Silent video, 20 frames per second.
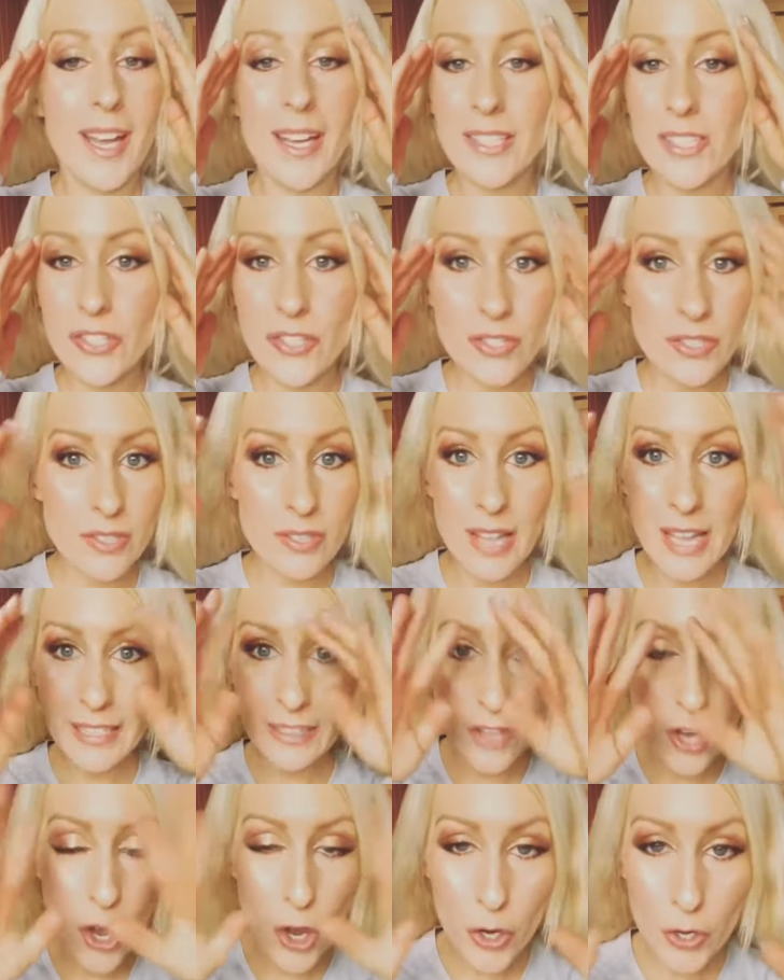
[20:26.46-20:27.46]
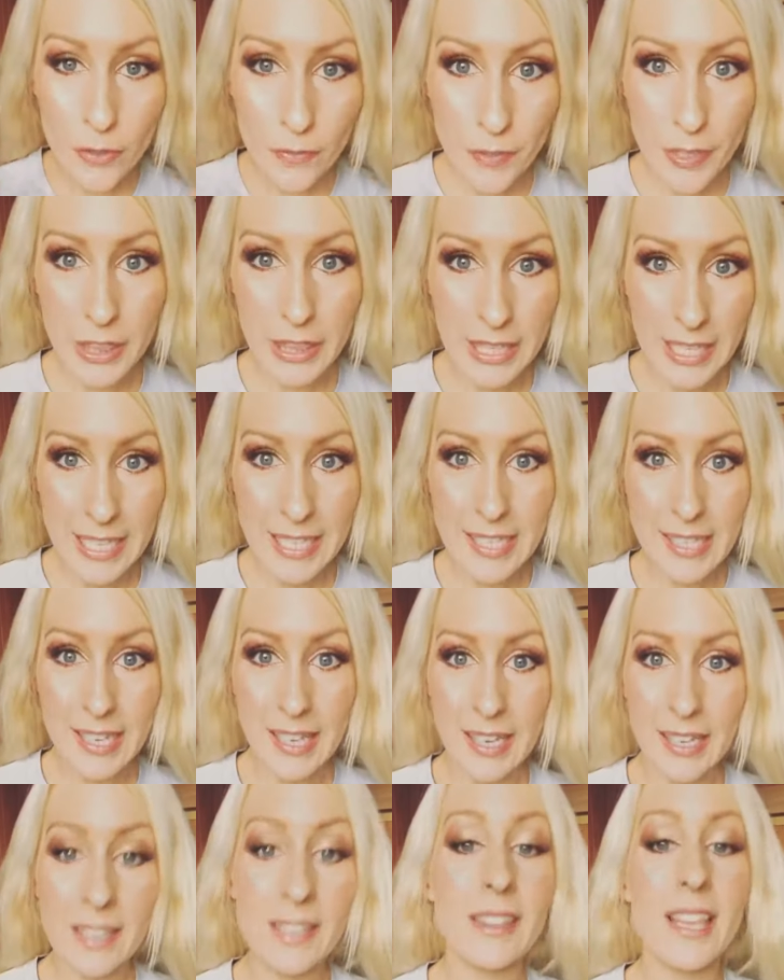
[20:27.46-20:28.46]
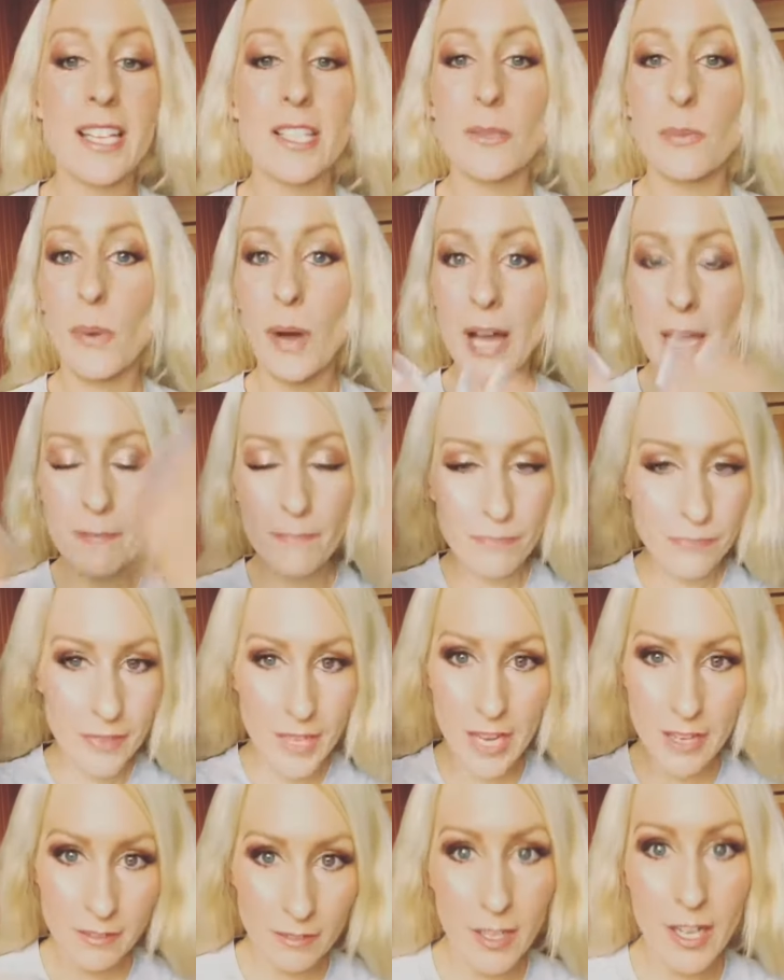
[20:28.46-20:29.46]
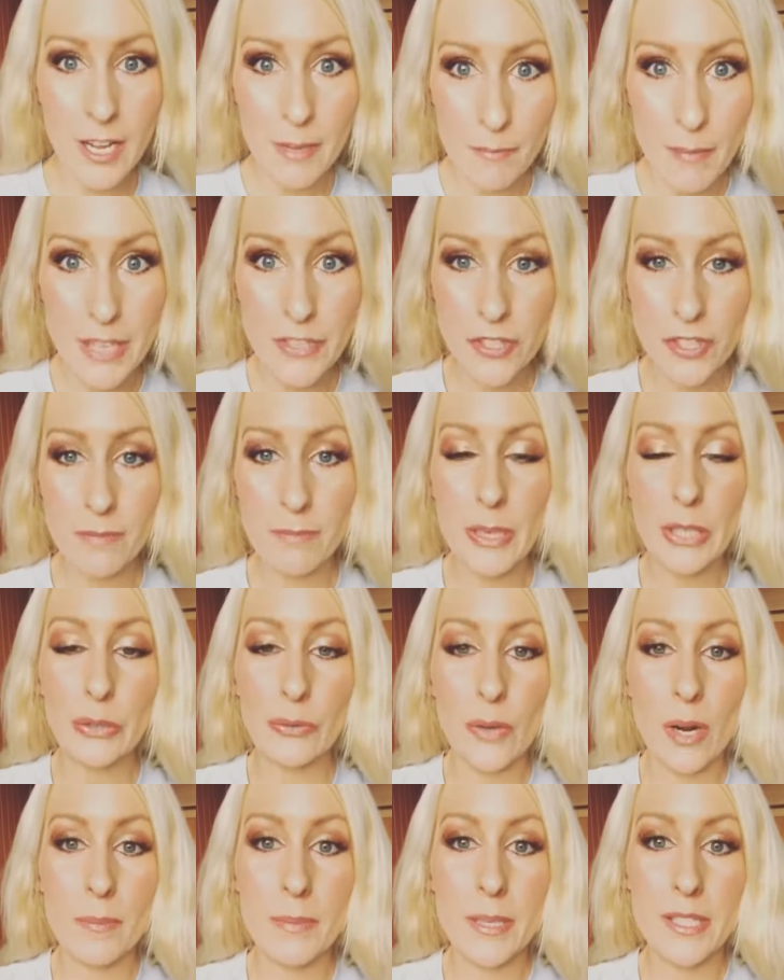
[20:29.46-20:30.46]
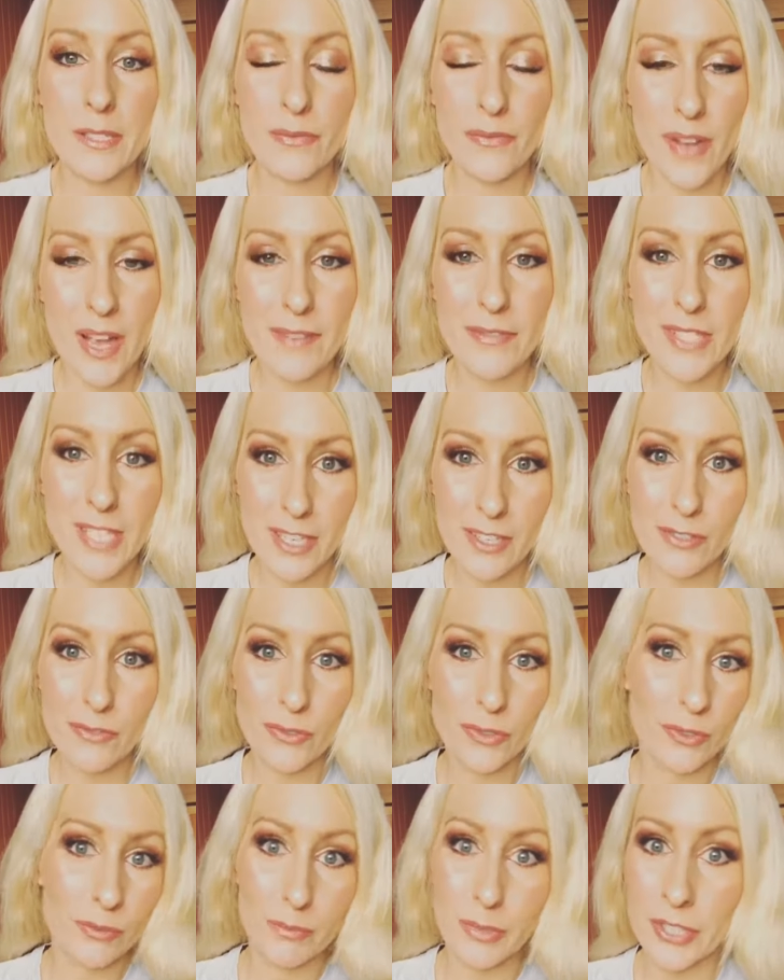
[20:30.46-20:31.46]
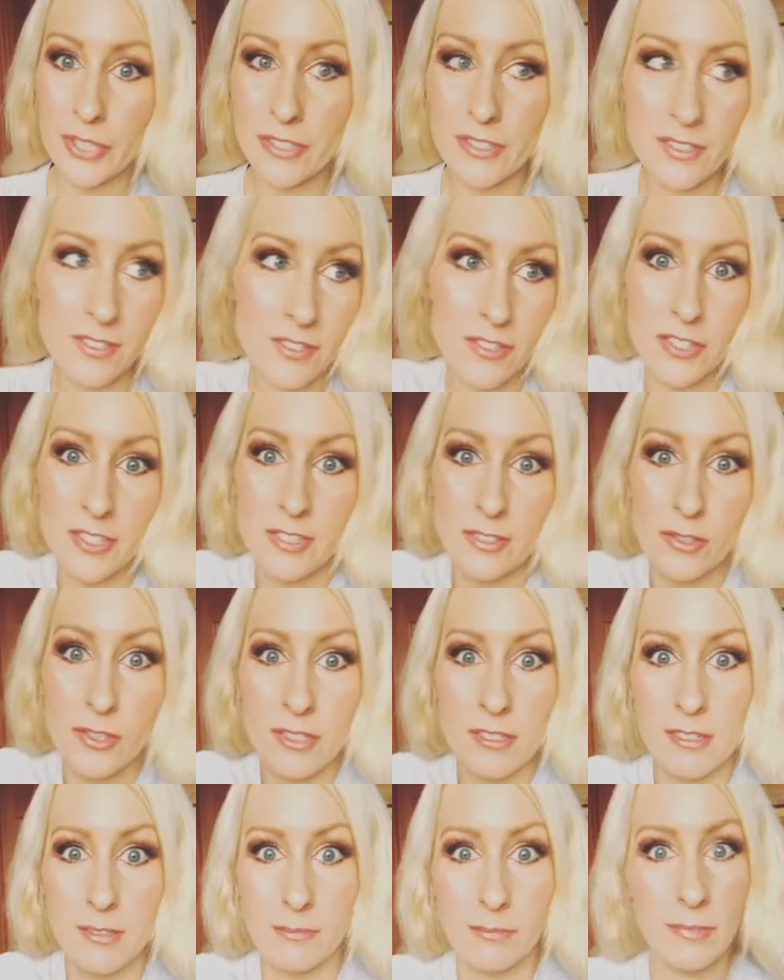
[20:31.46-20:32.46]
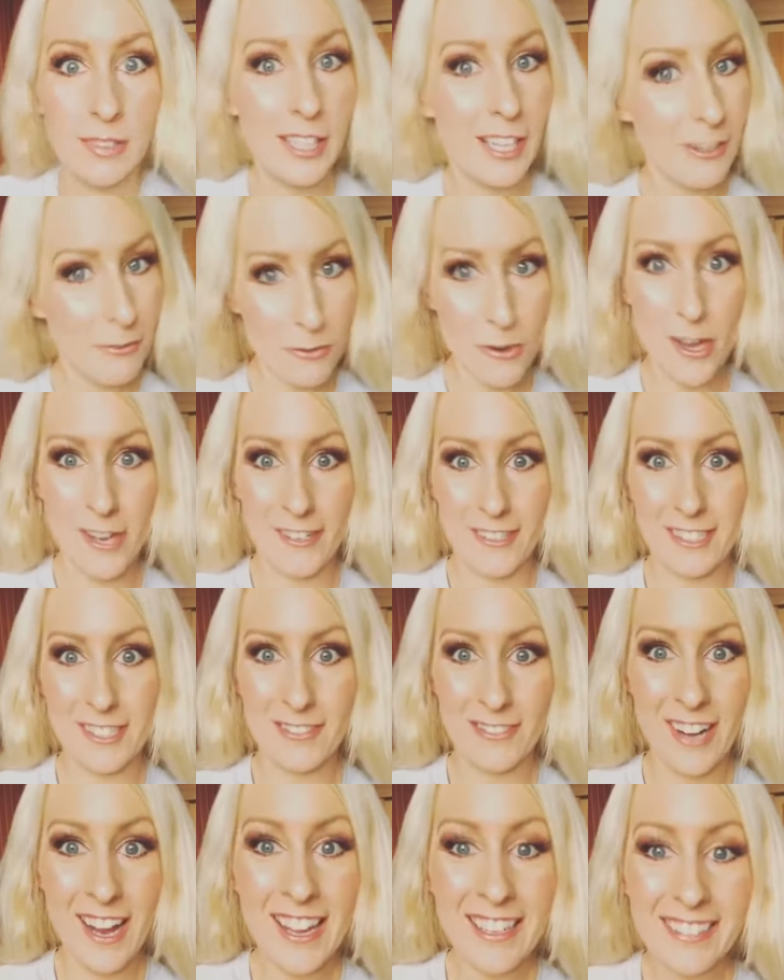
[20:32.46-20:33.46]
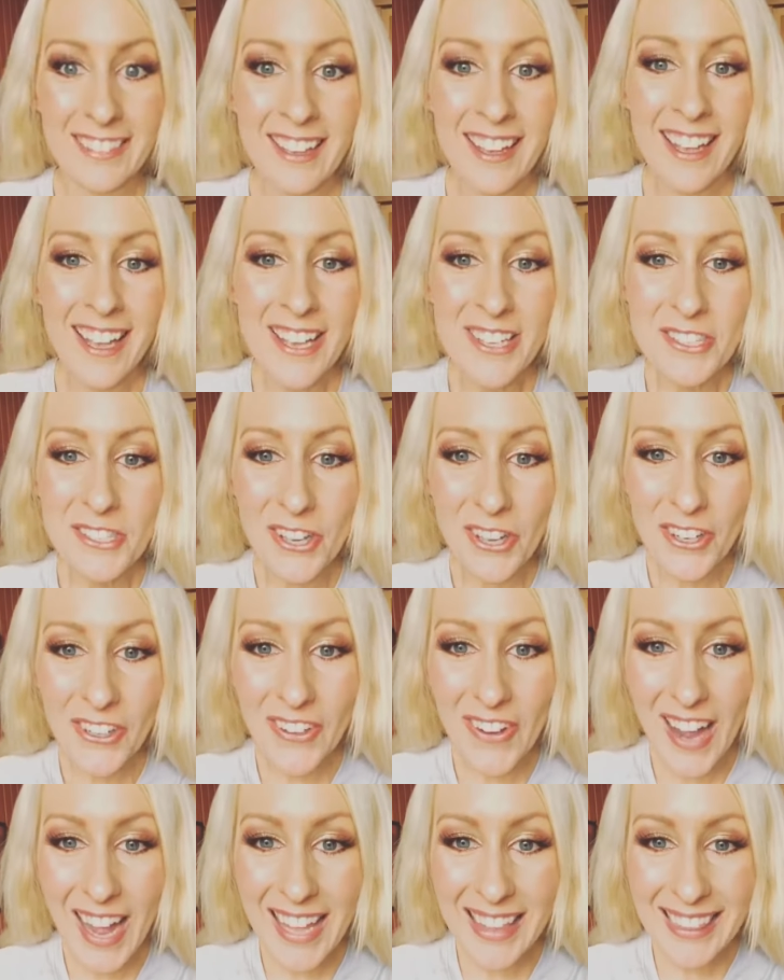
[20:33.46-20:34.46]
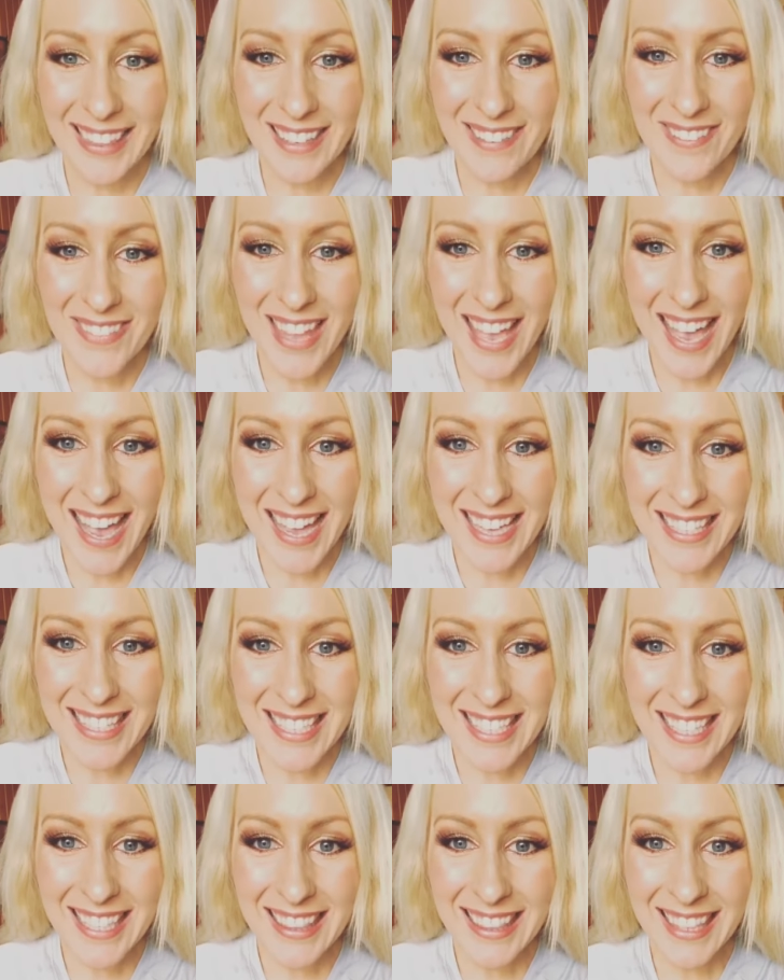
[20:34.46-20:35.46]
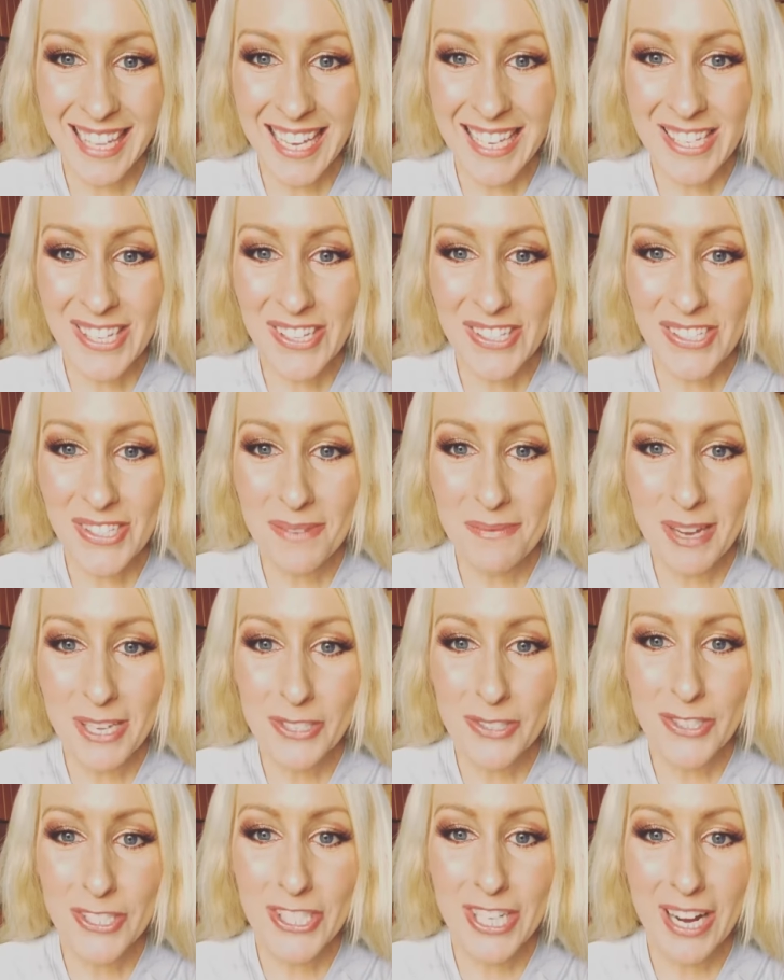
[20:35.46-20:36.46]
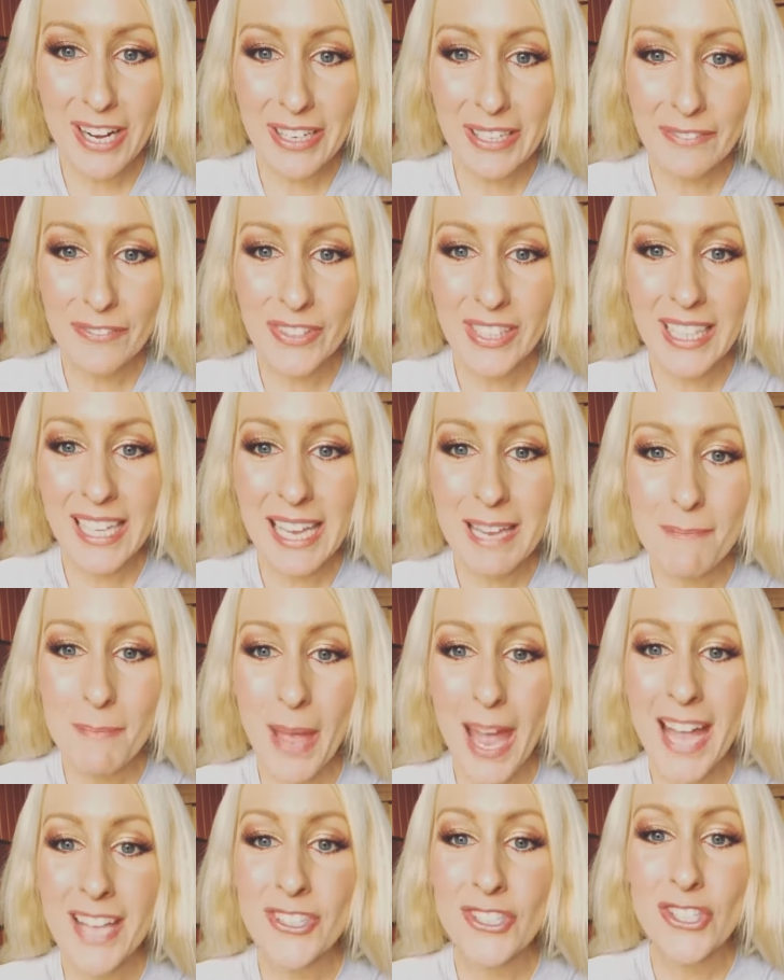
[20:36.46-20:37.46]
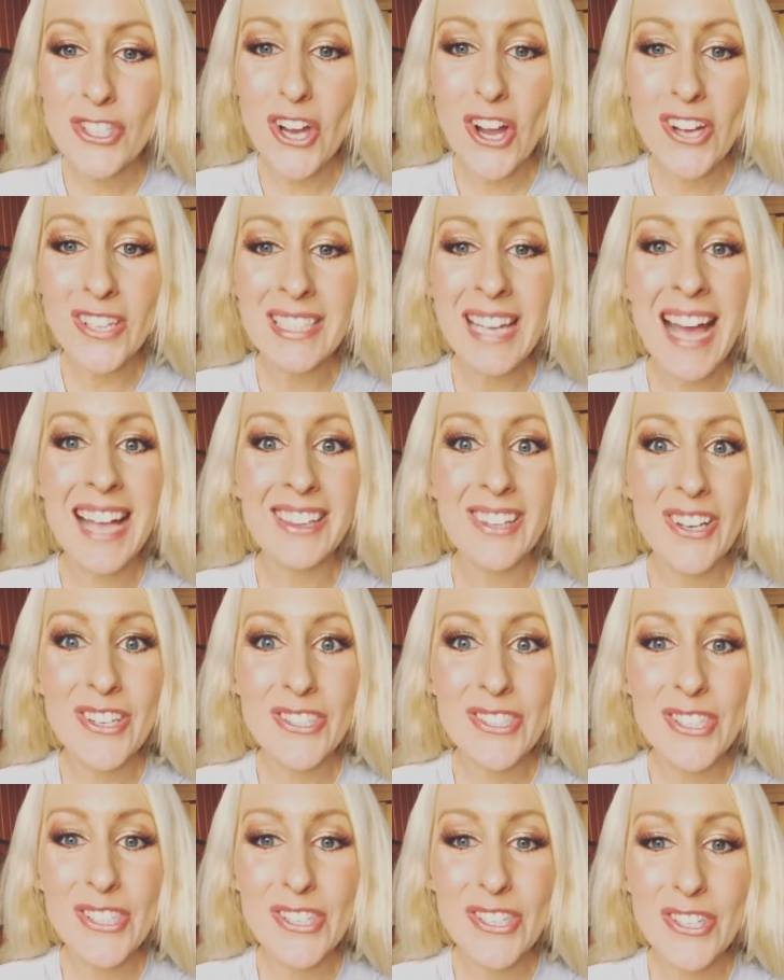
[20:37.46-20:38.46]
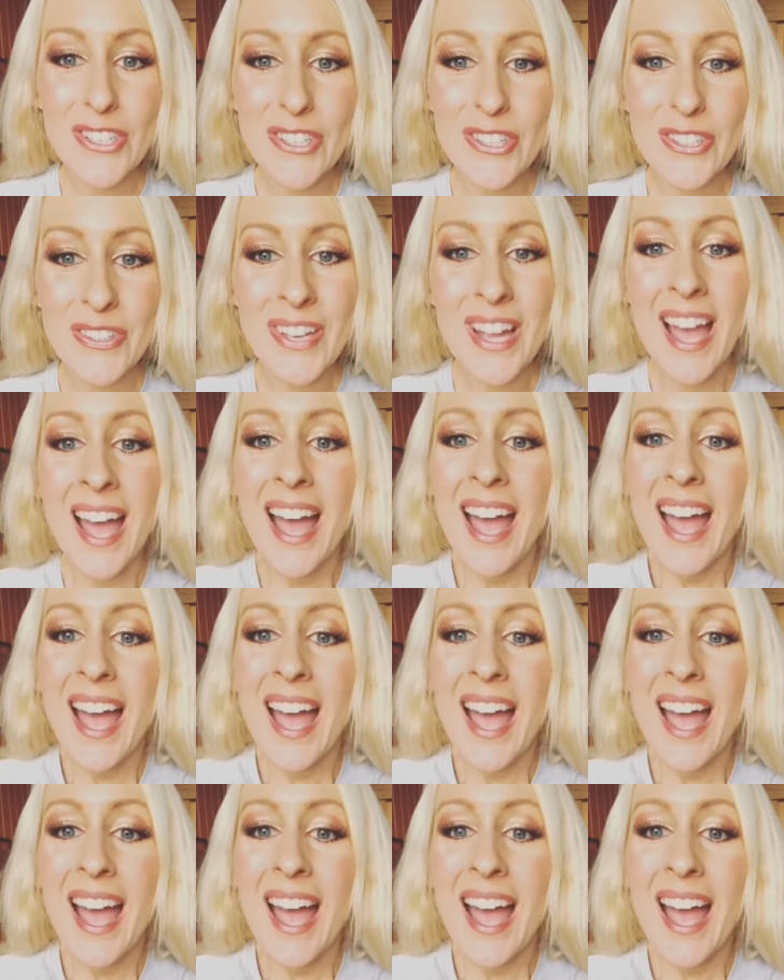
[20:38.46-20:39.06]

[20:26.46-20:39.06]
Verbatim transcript: It's just like overthinking. That's why I, I mentioned Mel Robbins' five second rule because it's just awesome. It works, right? So I love that. Thank you so much for sharing, Philippe. And John, hello to you.